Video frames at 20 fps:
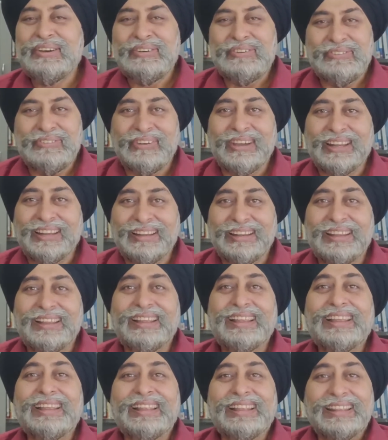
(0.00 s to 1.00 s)
Well,
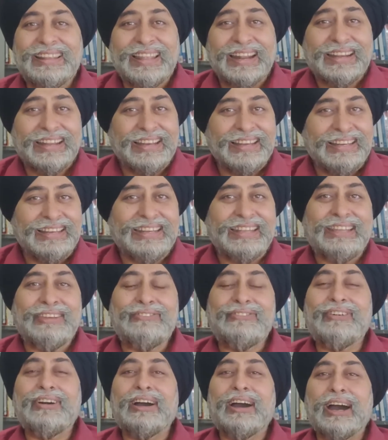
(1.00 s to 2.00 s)
that I
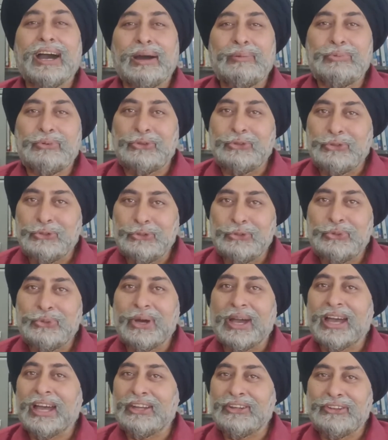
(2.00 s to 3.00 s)
leave up to
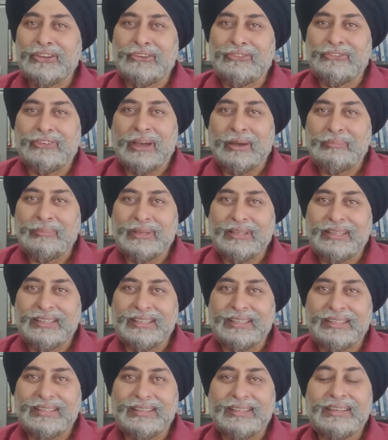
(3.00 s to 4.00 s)
you and your
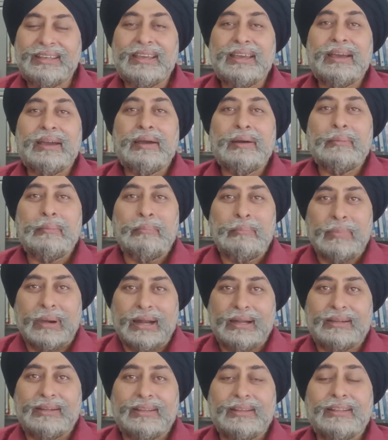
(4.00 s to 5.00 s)
family.
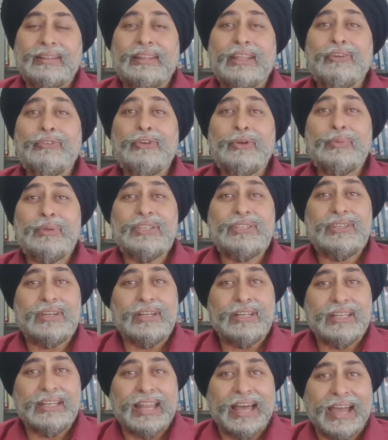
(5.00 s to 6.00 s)
But there would be
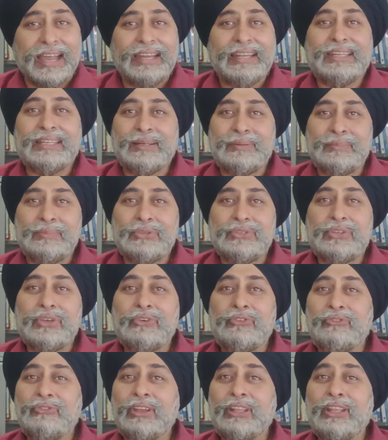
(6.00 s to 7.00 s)
certain items
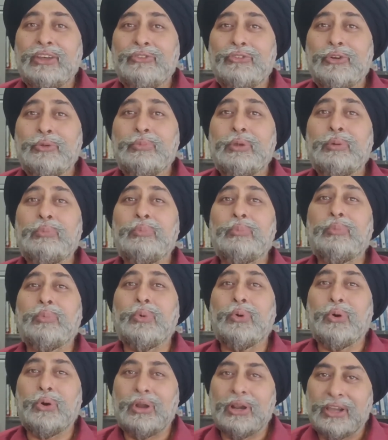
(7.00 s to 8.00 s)
where there would be
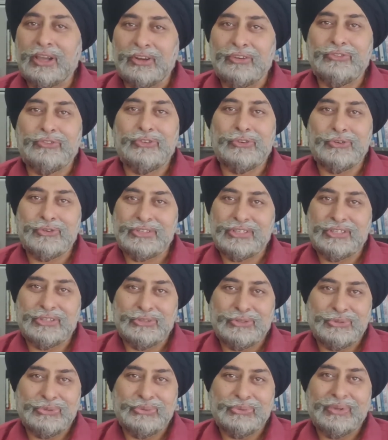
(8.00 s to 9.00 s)
more confusion
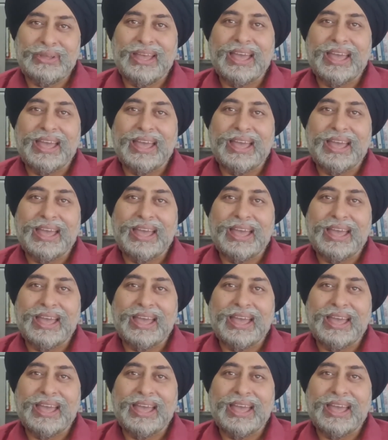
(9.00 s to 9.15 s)
too.